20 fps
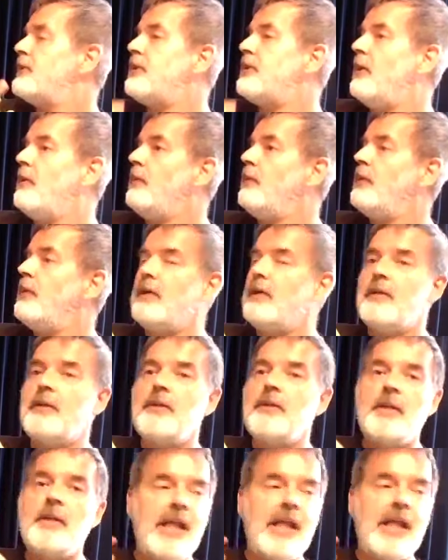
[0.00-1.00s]

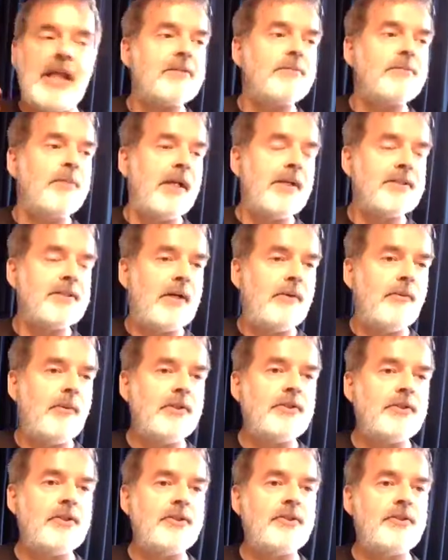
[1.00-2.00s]
So the last place I
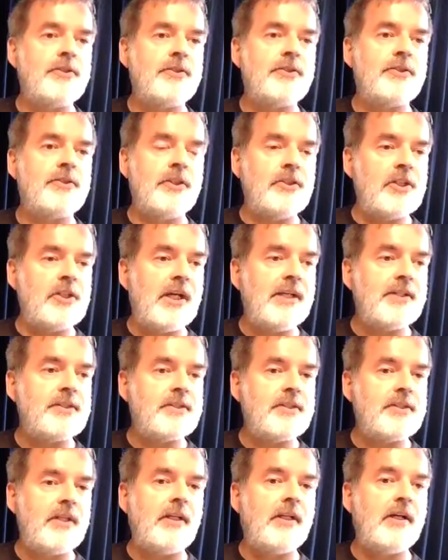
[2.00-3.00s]
want to
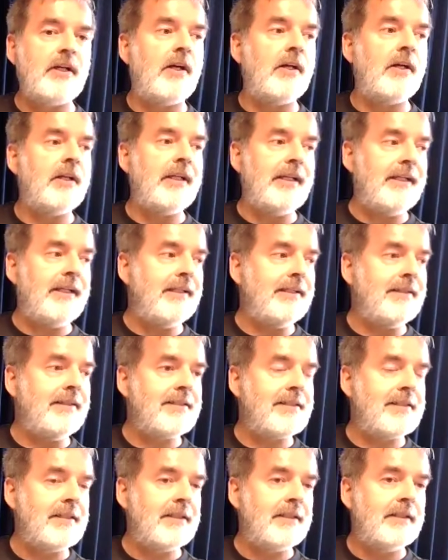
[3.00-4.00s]
suggest that God
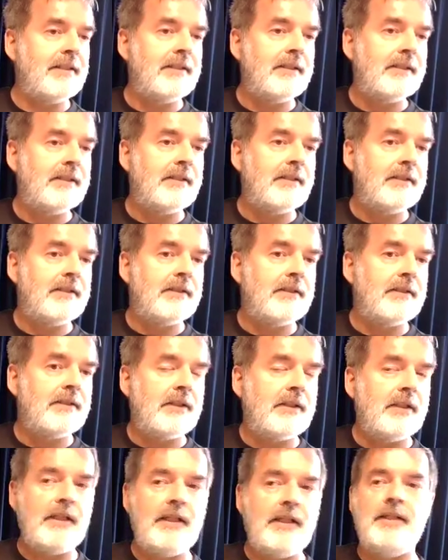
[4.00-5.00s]
is
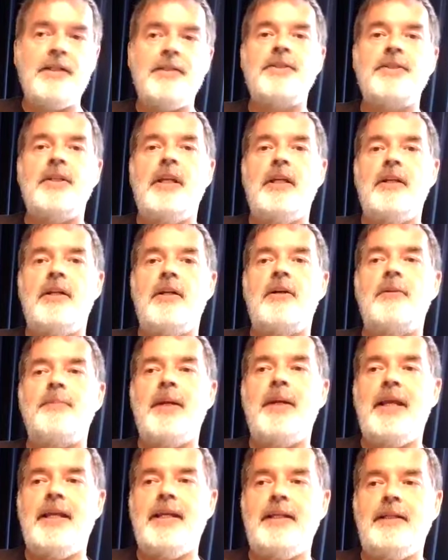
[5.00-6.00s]
in our
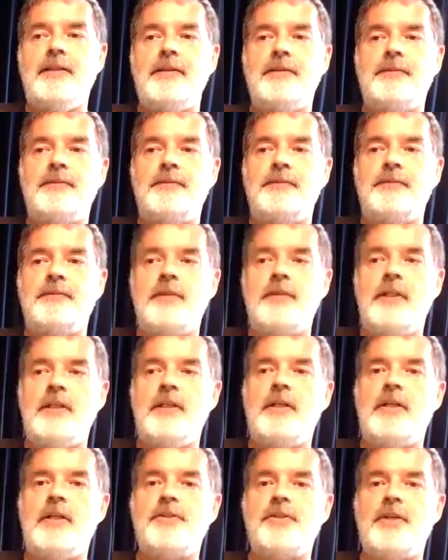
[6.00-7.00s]
pain and
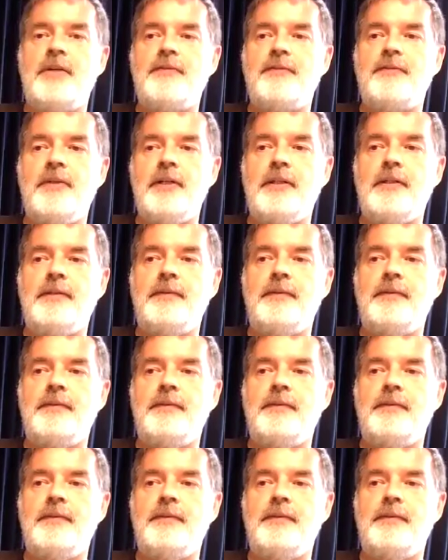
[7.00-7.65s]
in our suffering